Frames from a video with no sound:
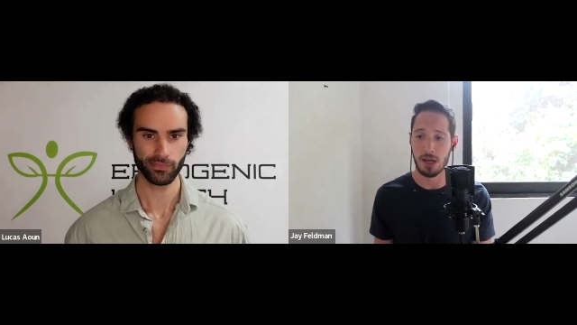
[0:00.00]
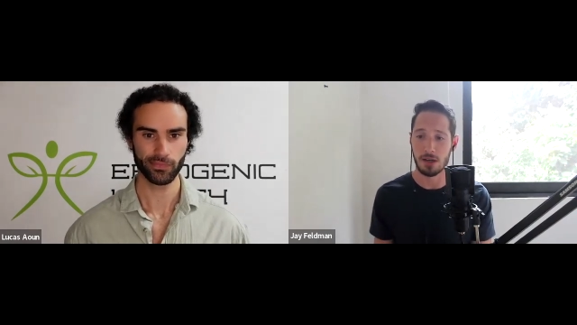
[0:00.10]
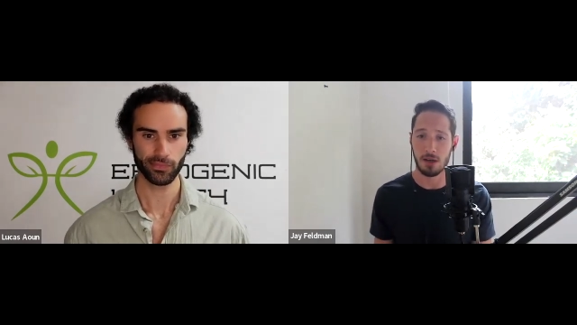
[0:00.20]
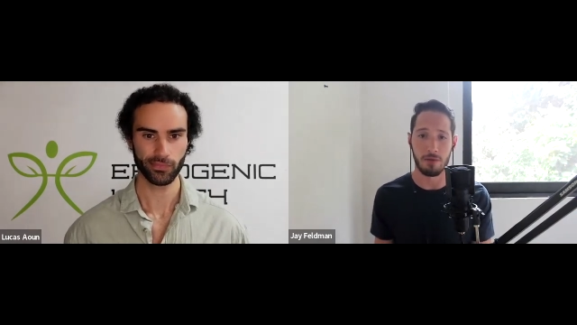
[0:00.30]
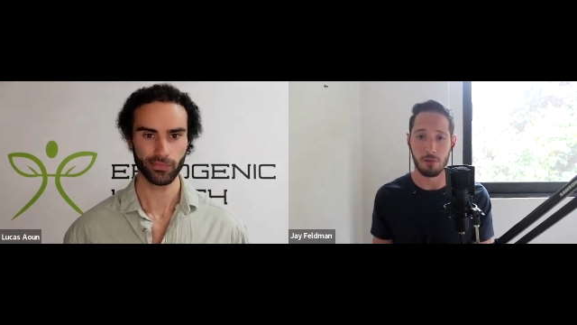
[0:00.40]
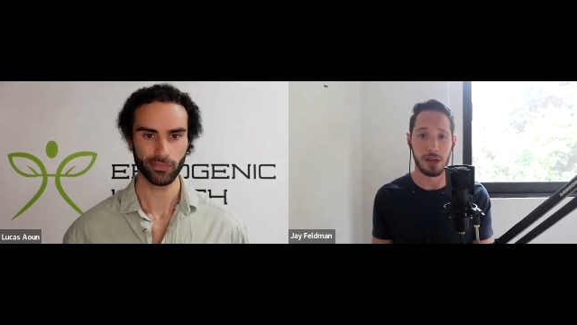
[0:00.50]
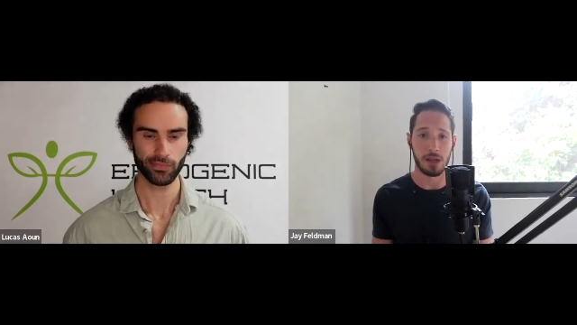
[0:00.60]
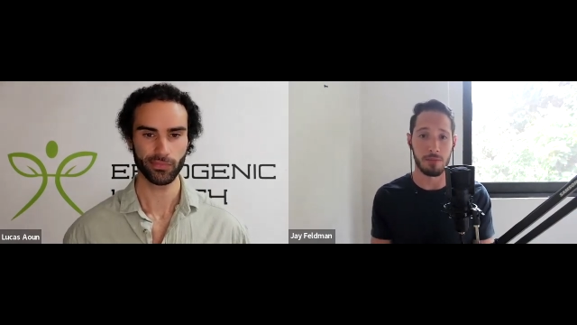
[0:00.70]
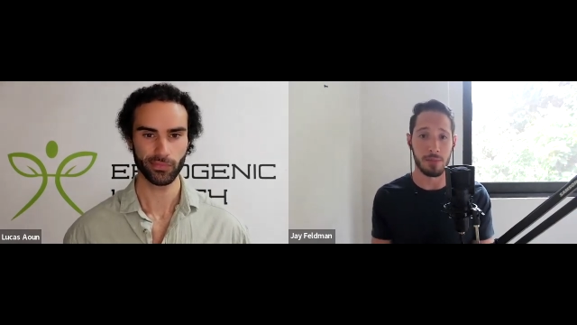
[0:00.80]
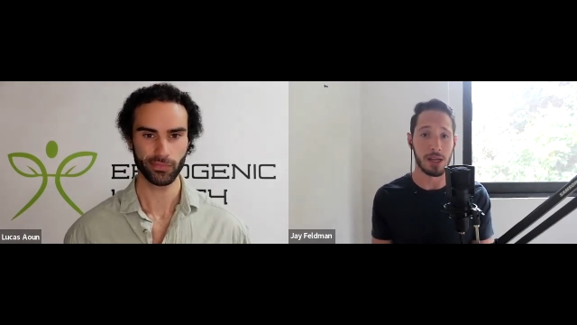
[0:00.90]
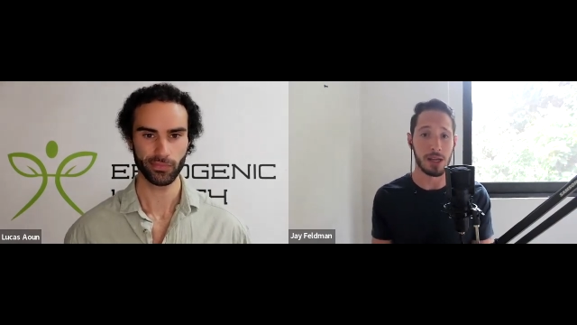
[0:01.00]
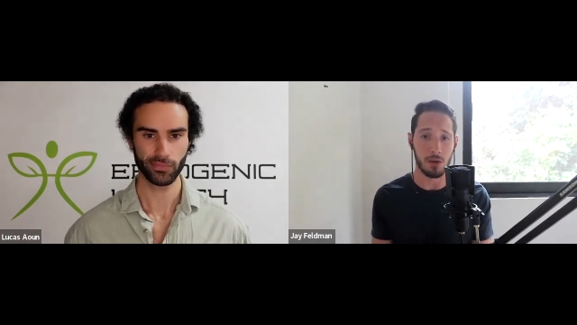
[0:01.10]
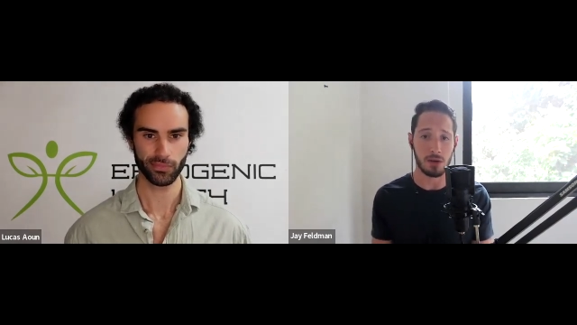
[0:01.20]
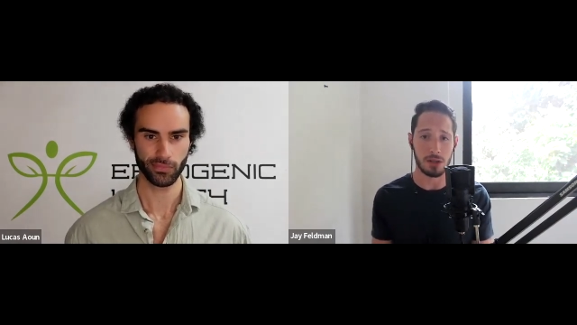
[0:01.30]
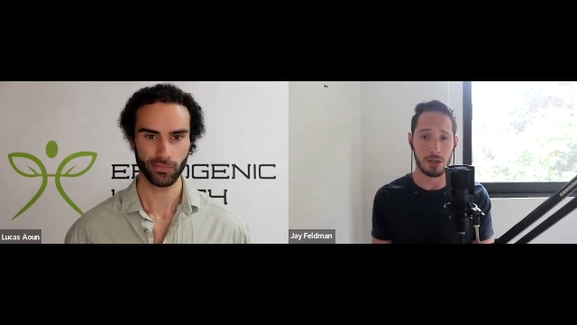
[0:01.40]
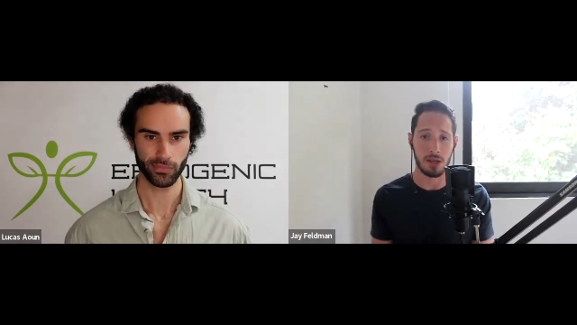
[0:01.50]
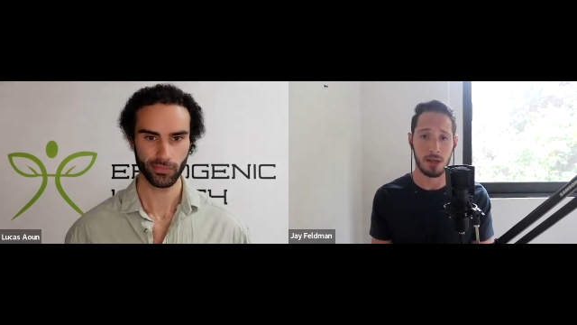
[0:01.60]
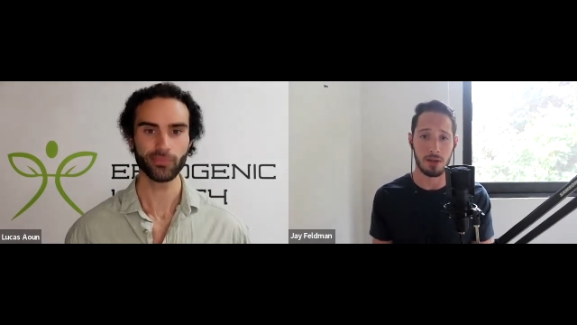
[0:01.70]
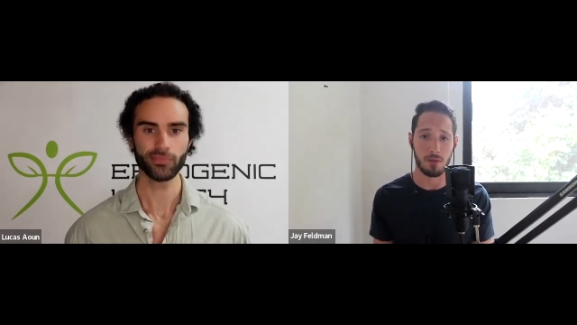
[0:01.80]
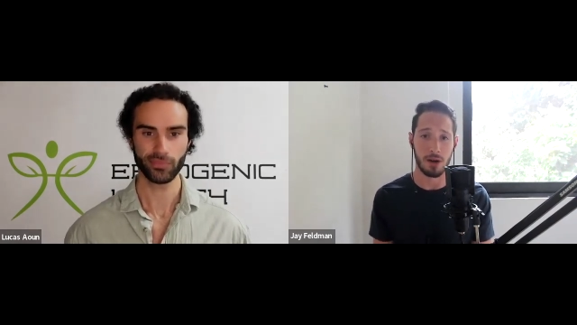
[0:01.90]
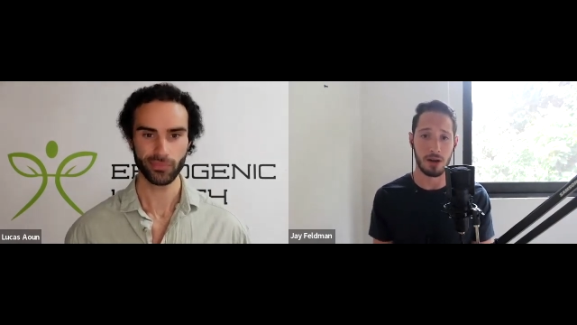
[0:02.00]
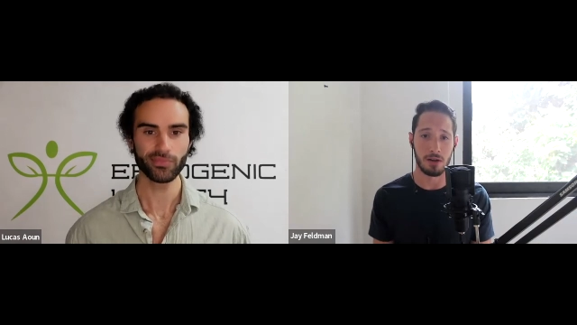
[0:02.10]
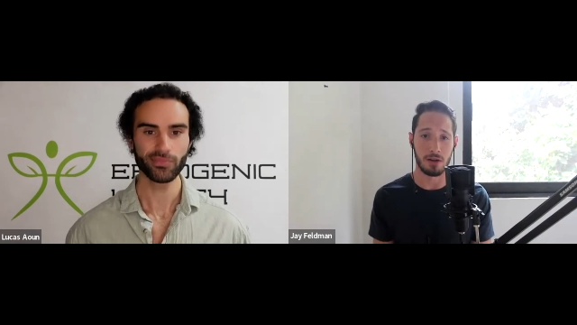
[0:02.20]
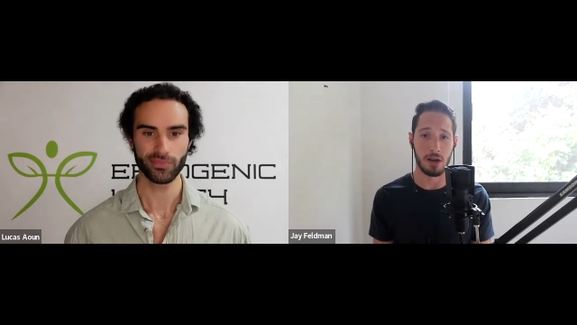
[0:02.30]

Speaker 1: a free mini course where